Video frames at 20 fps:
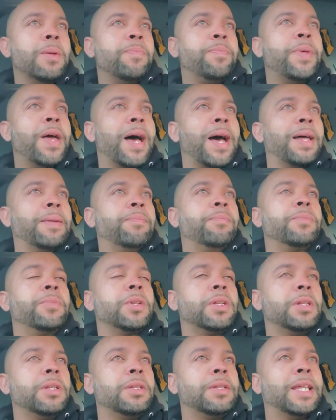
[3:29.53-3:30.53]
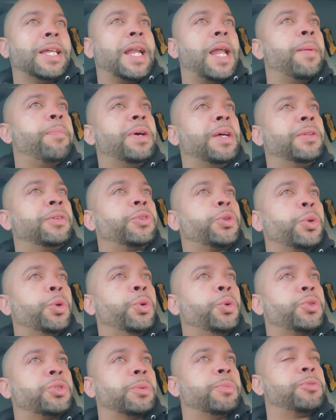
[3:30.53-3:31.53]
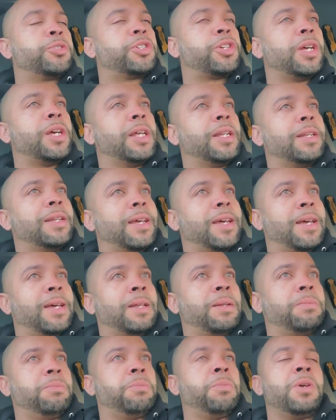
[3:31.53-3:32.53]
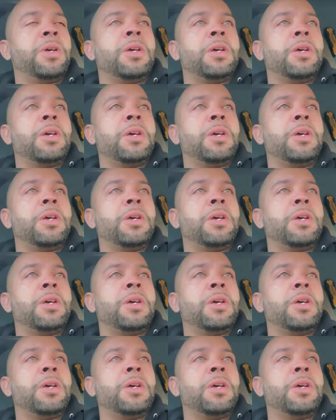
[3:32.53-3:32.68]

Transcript: that I've been through some shit, and